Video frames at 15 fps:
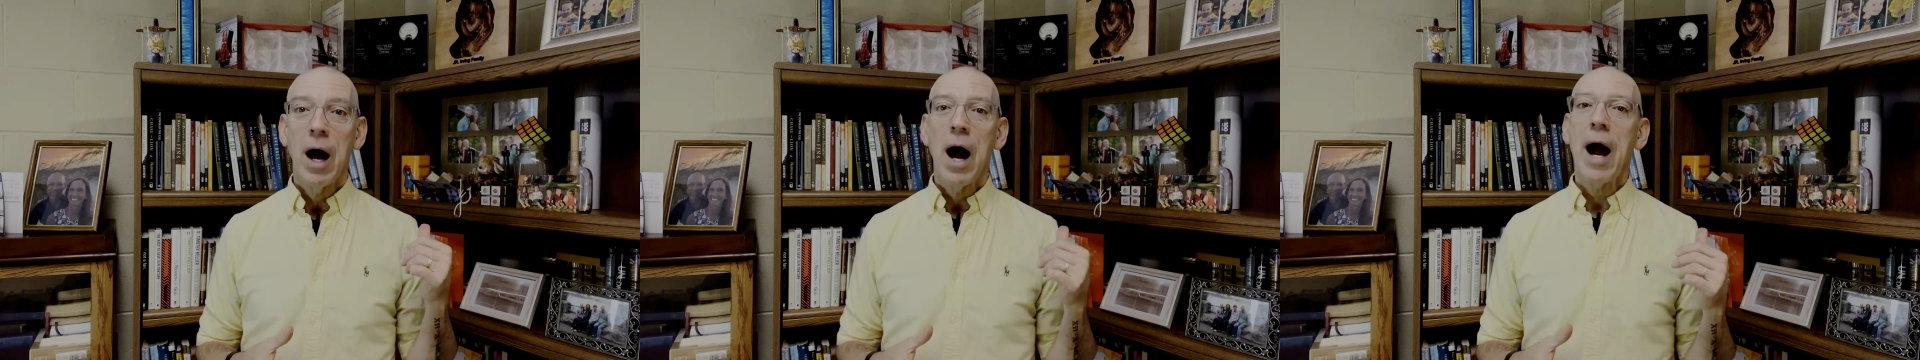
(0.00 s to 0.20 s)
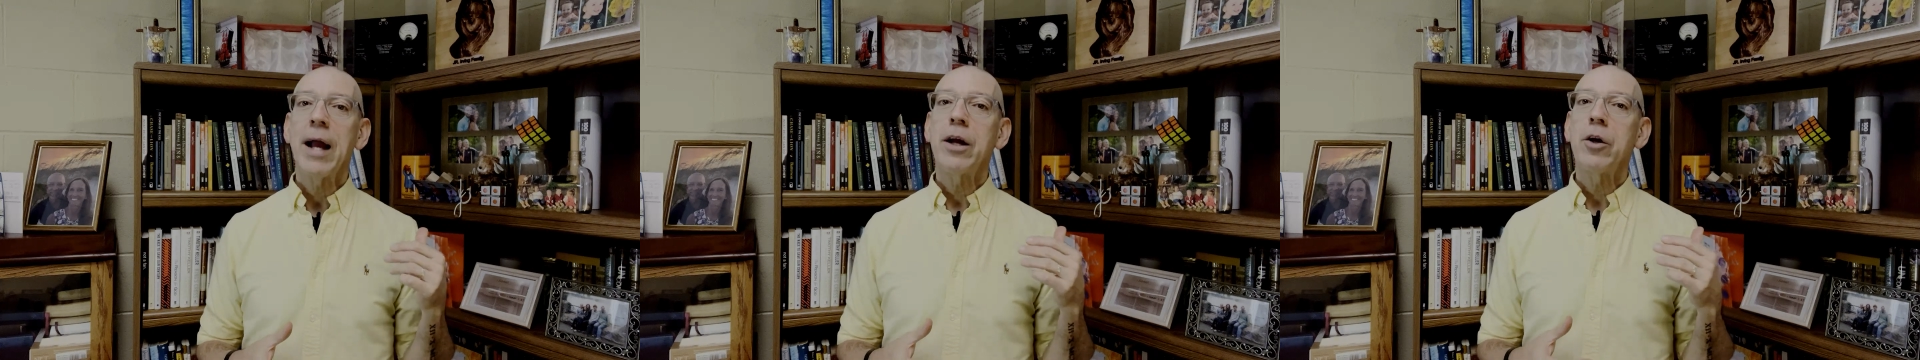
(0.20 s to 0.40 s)

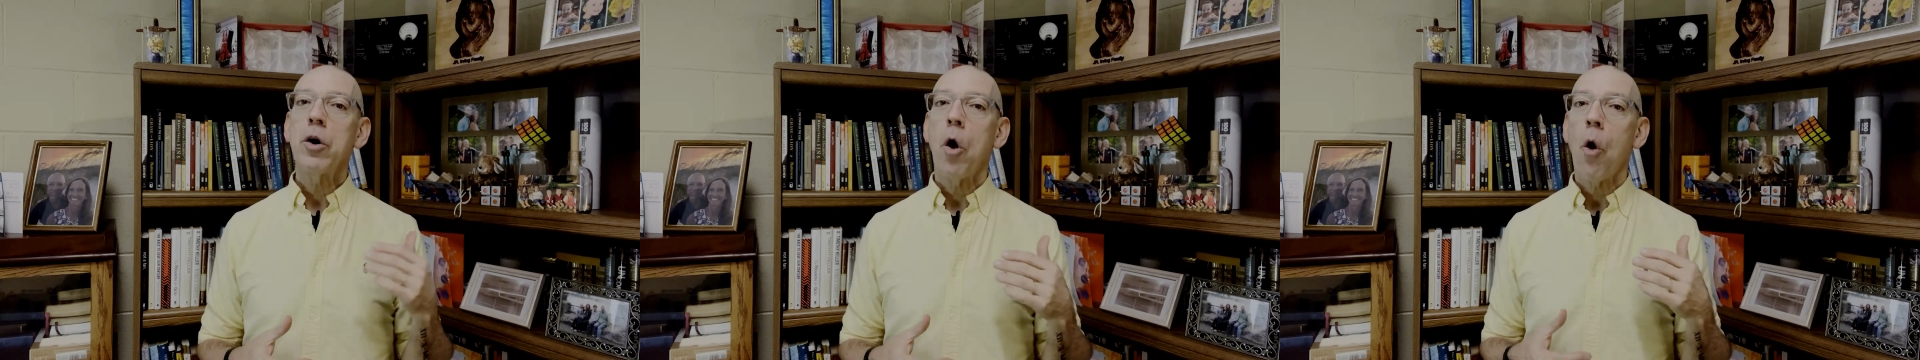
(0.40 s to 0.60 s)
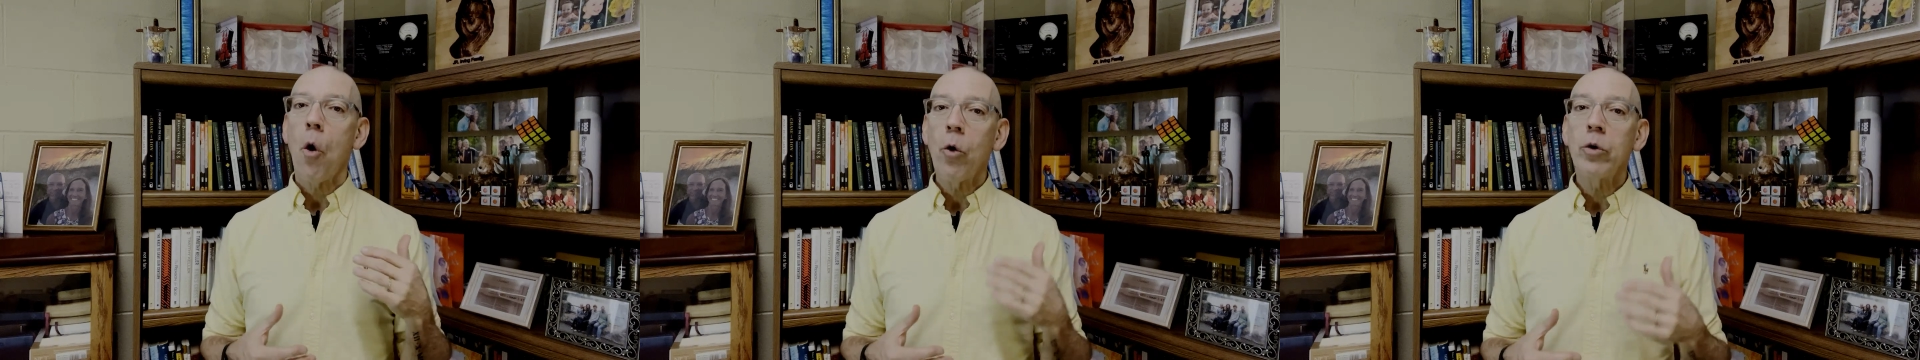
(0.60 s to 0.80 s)
I could
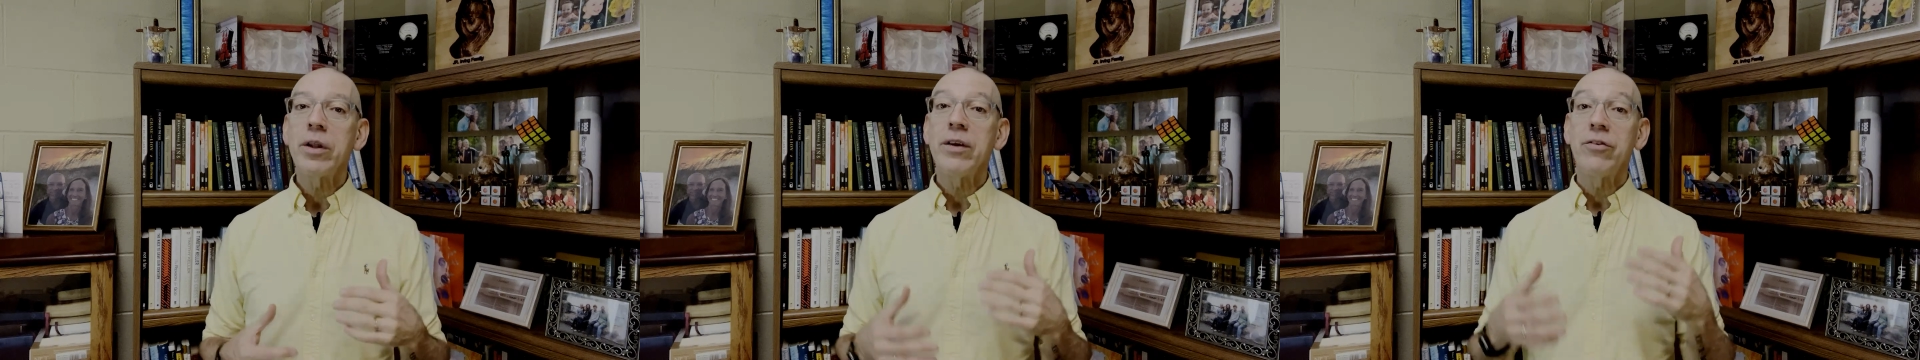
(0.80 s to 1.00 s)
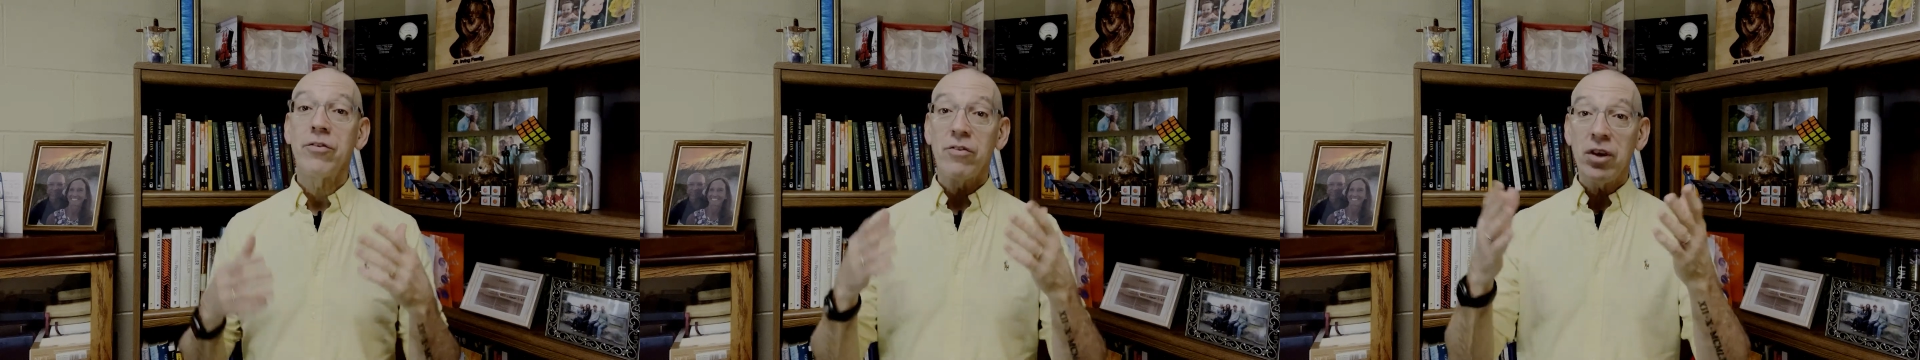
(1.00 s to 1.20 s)

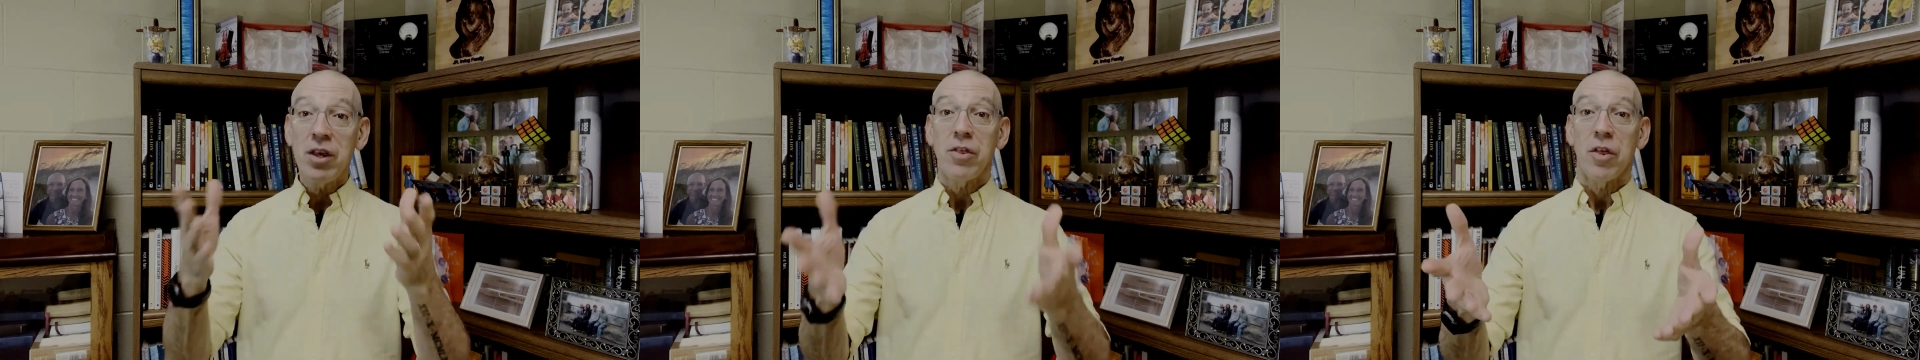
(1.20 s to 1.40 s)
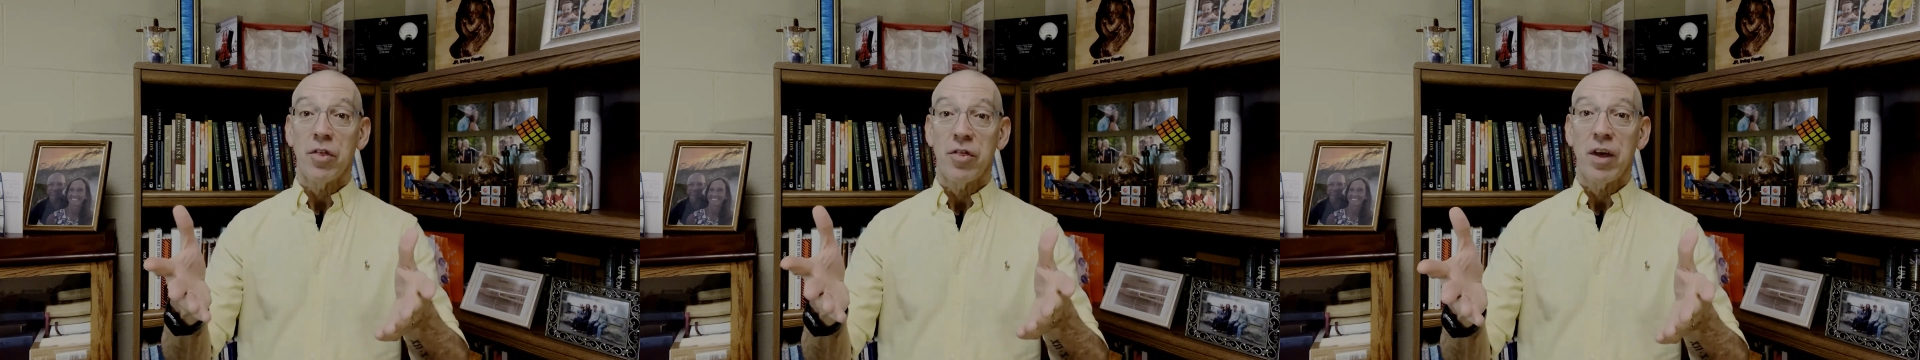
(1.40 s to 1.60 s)
only see
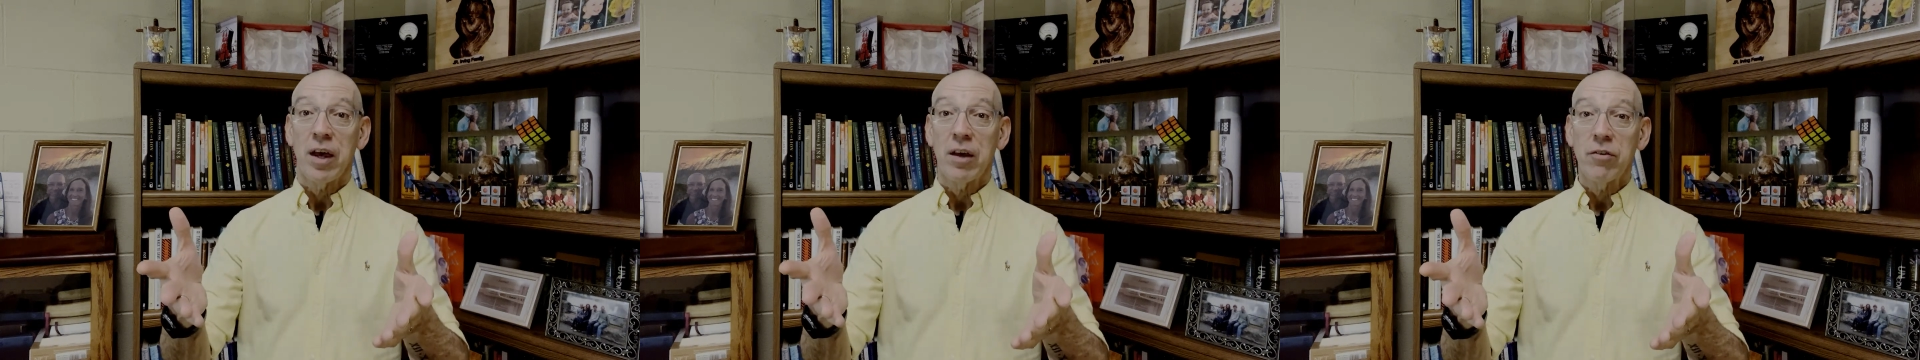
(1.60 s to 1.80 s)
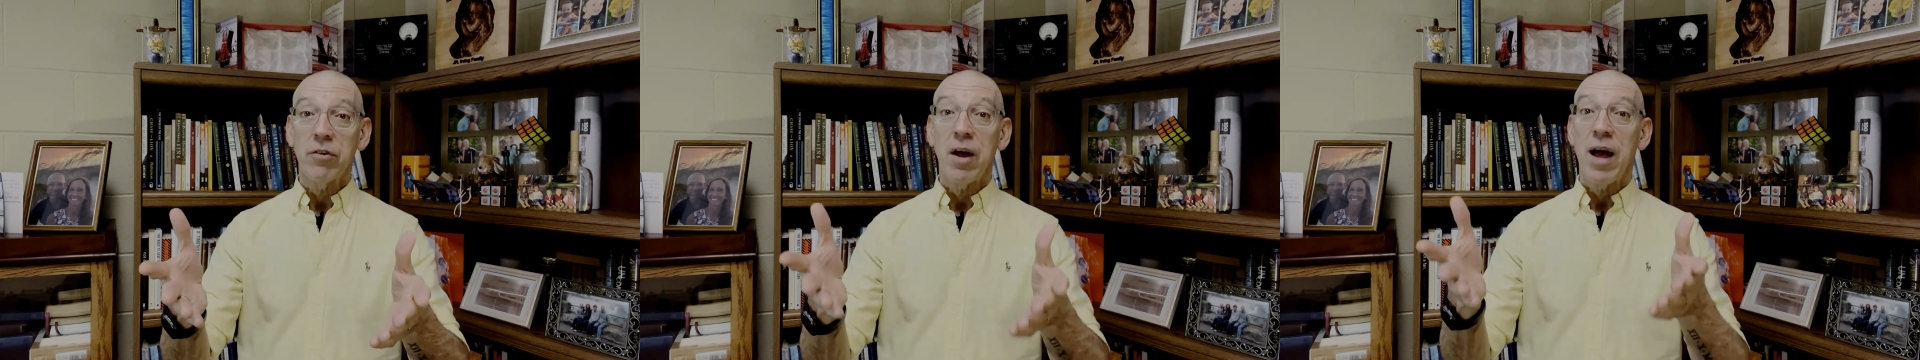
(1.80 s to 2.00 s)
the things